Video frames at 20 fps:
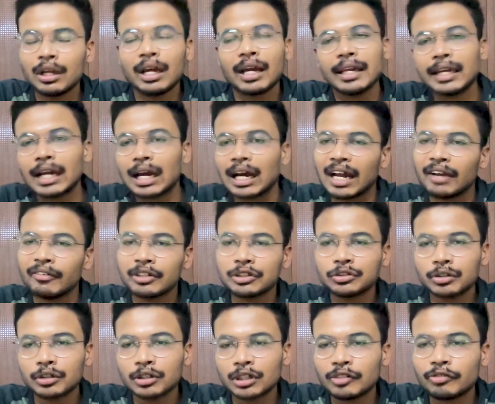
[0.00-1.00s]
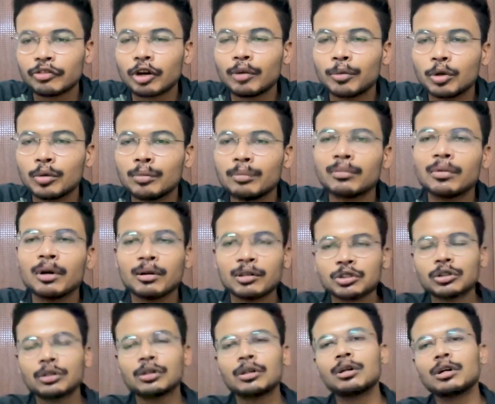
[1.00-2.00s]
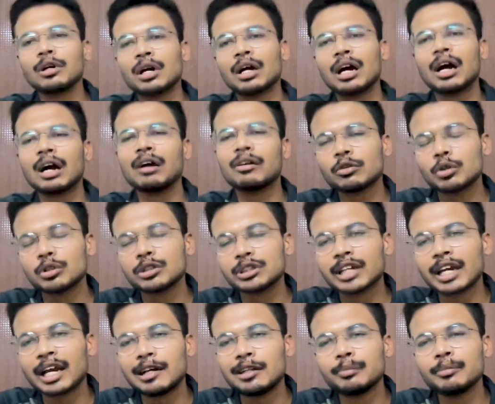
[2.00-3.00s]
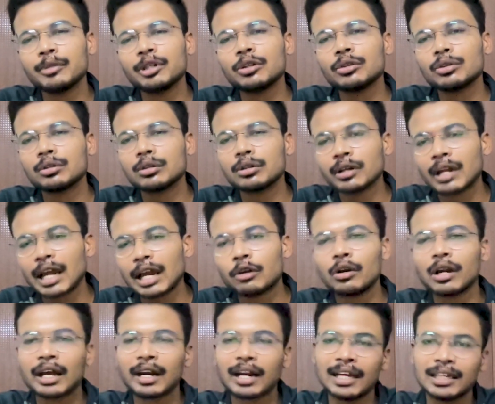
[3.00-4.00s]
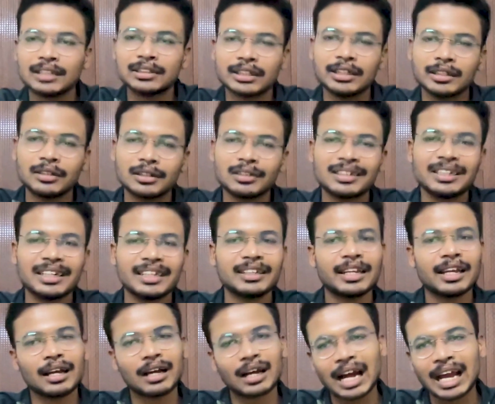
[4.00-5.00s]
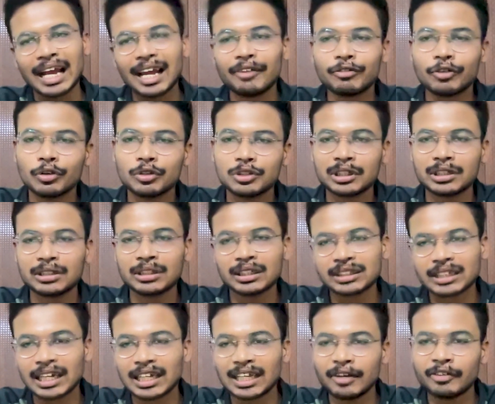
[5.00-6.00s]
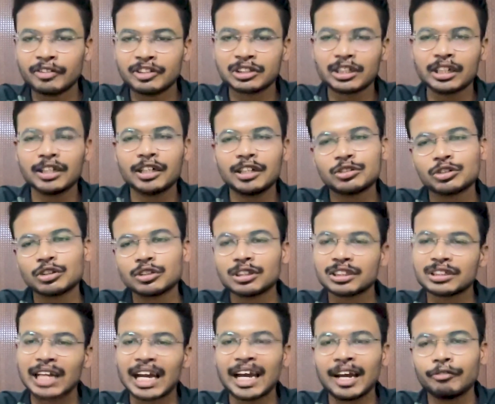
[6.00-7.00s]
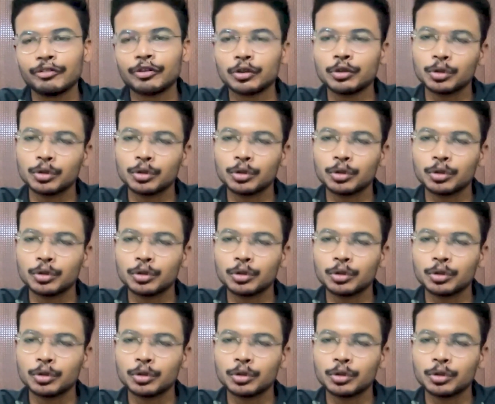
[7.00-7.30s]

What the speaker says: Yeah, I was doing it from home. So coaching helped me to regularize it. I have coaching this, I have studied, so this I have to